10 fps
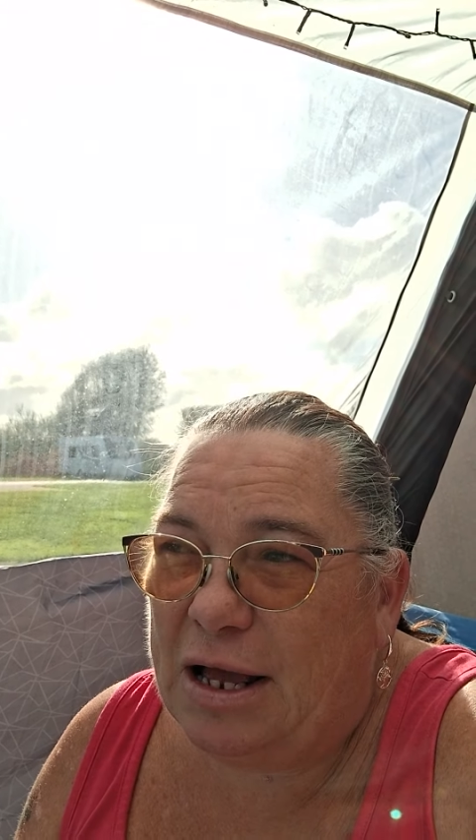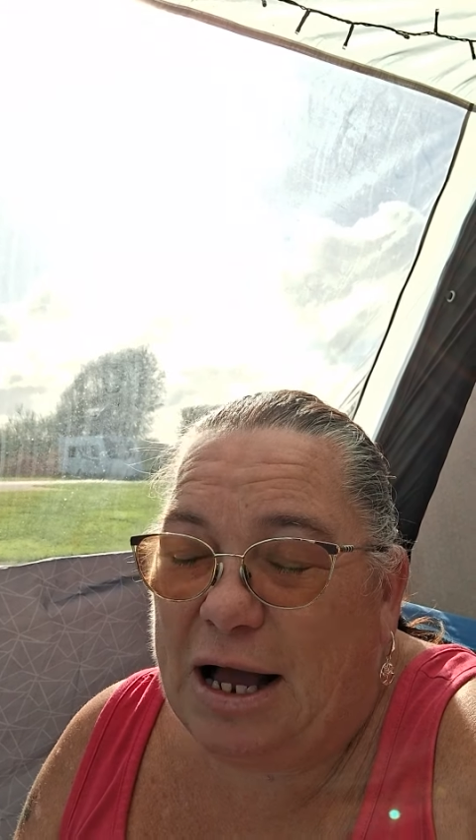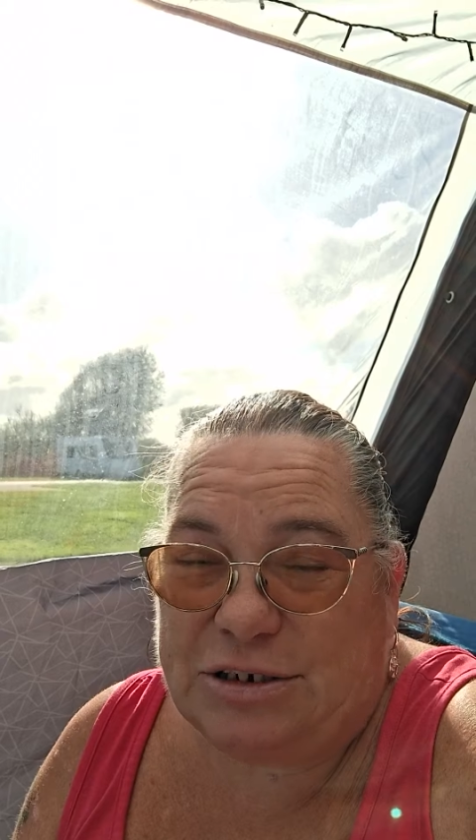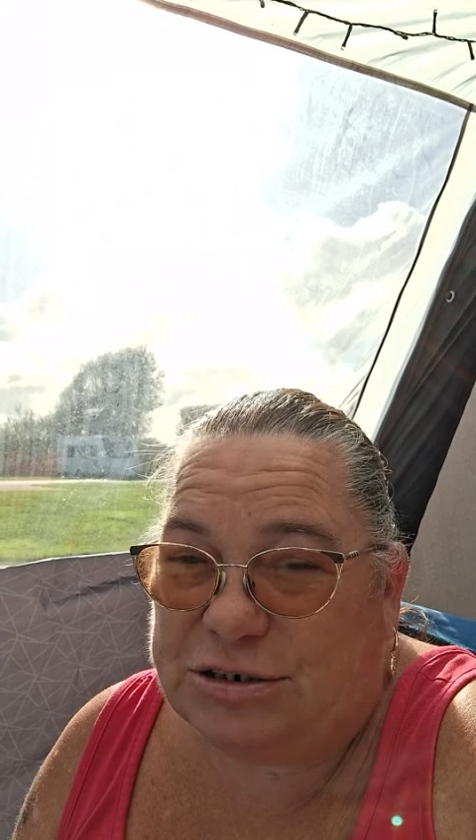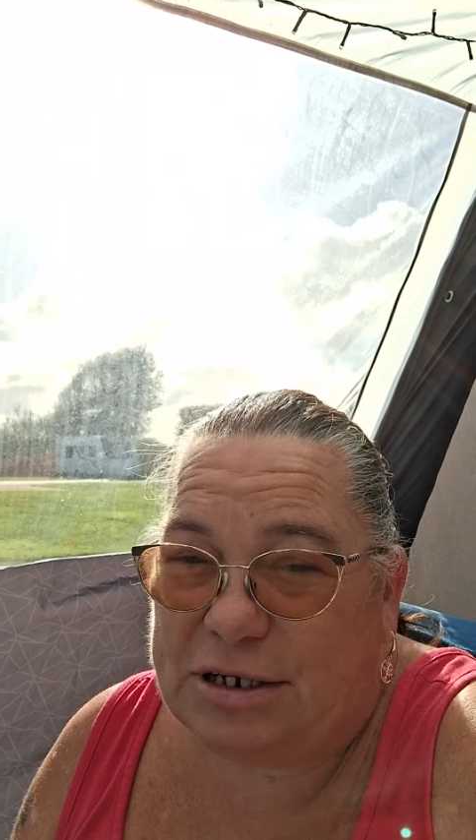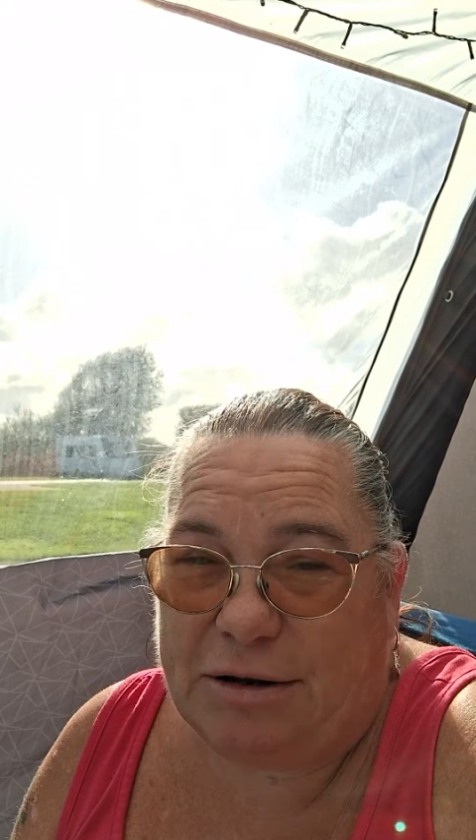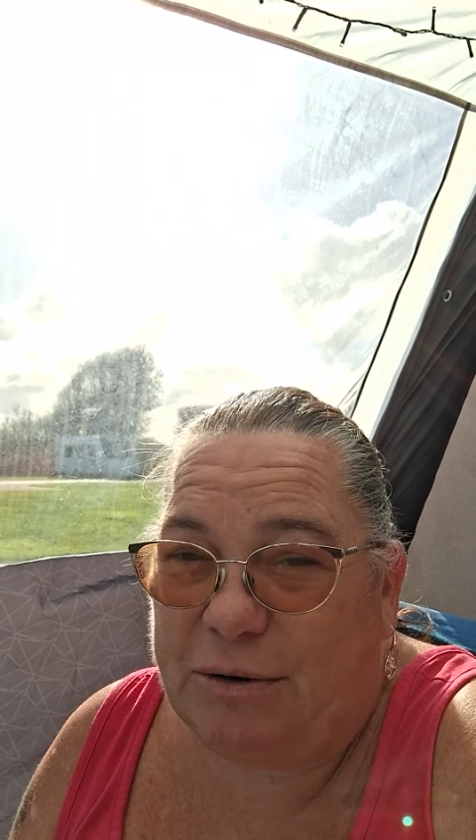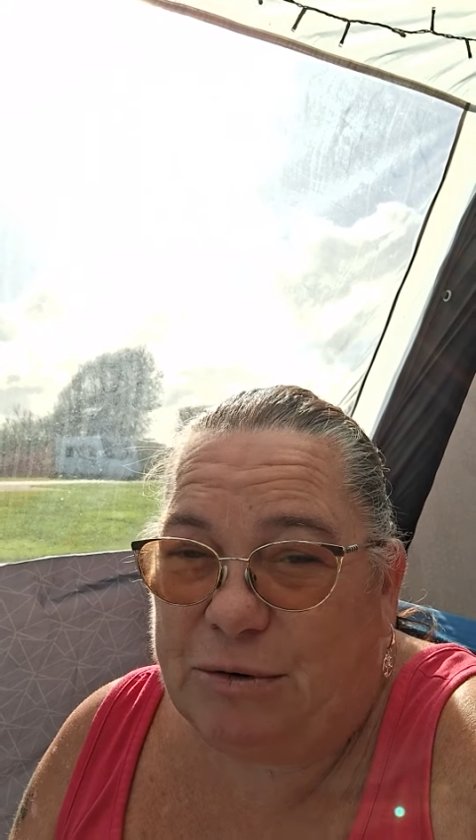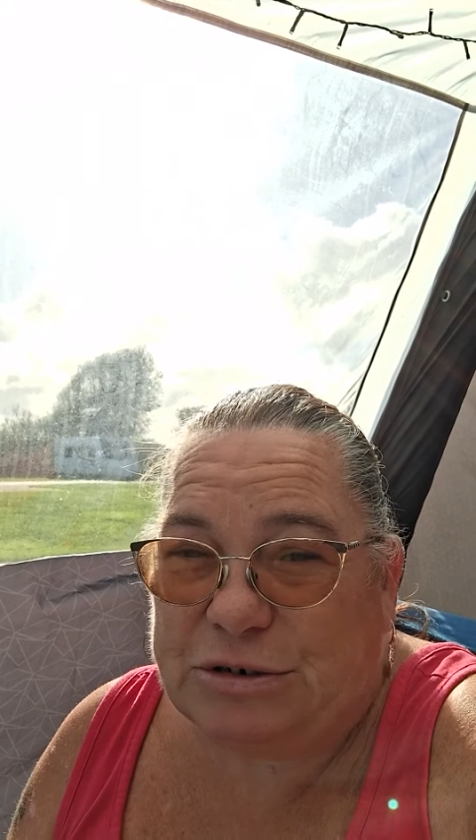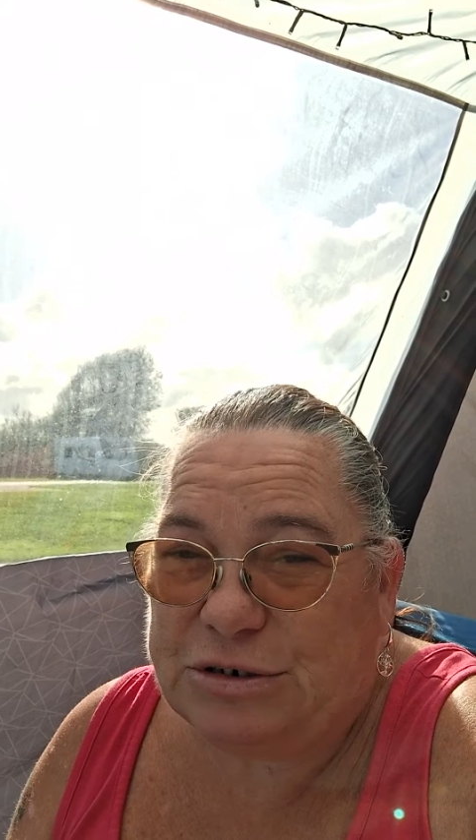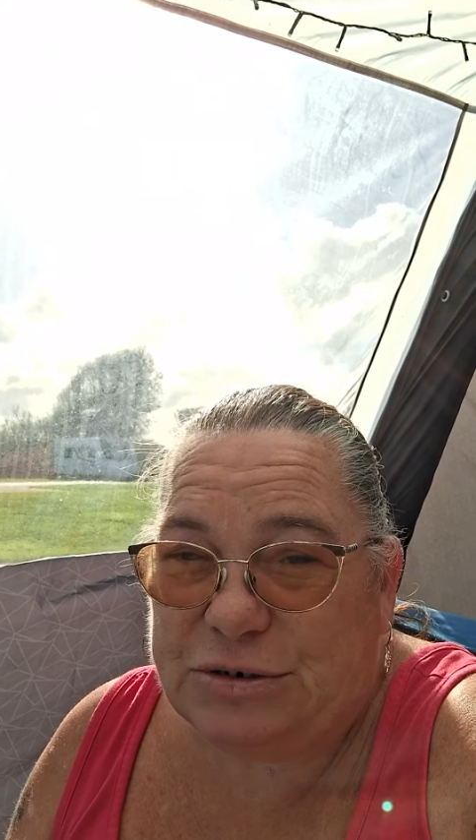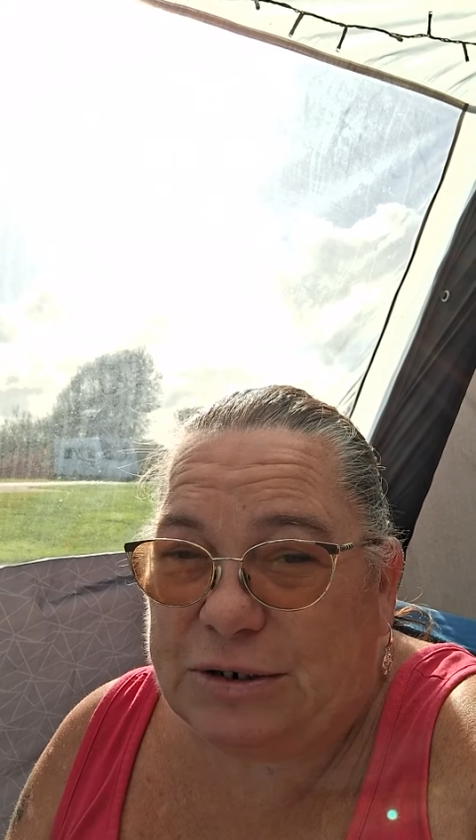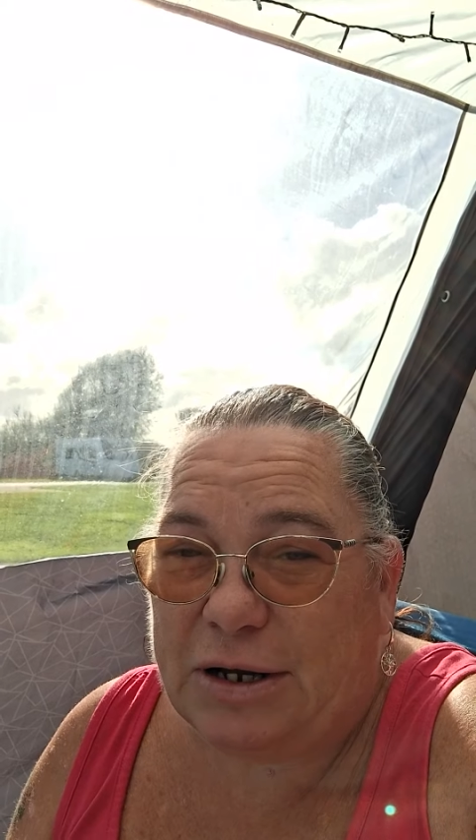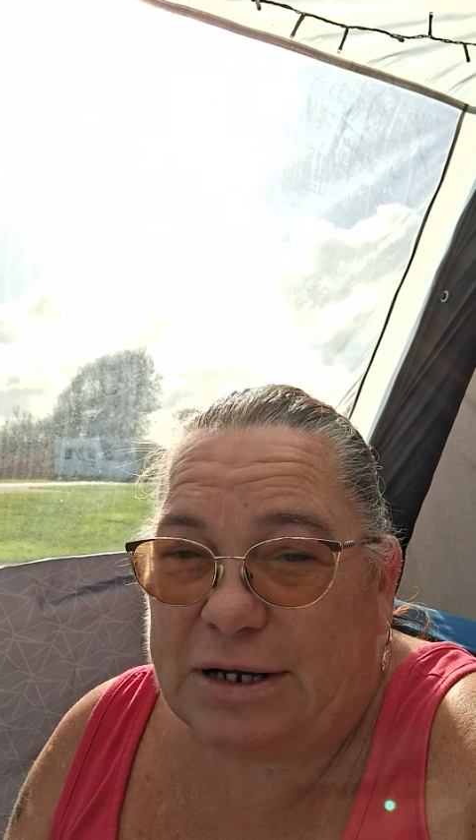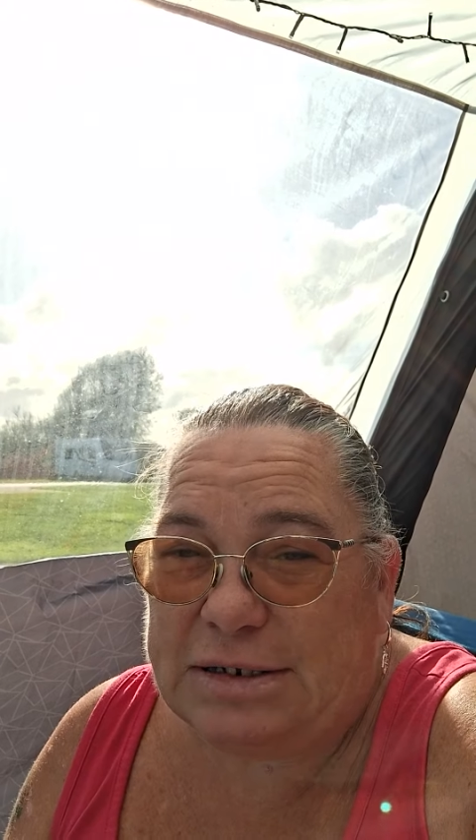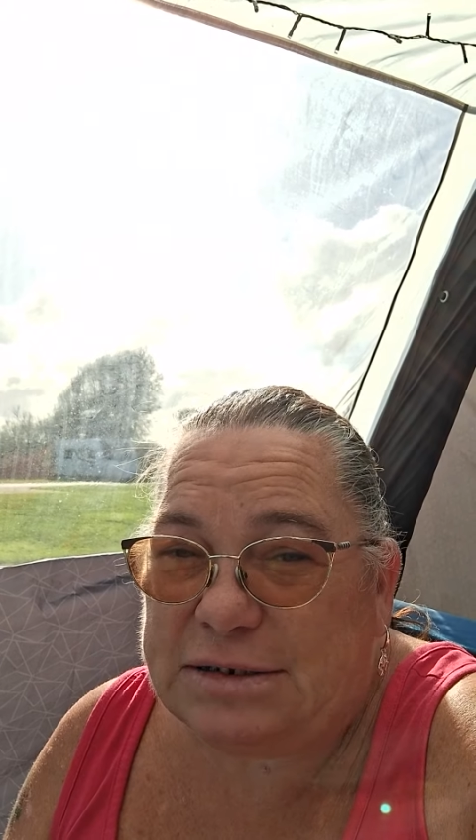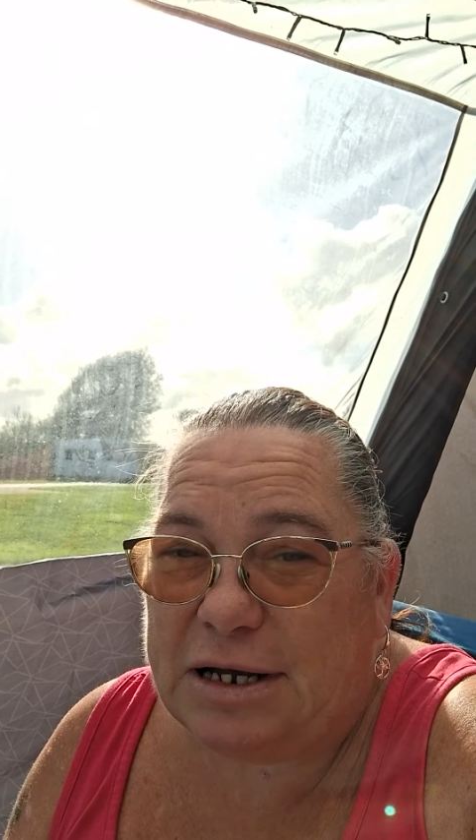I just don't know what to do, guys.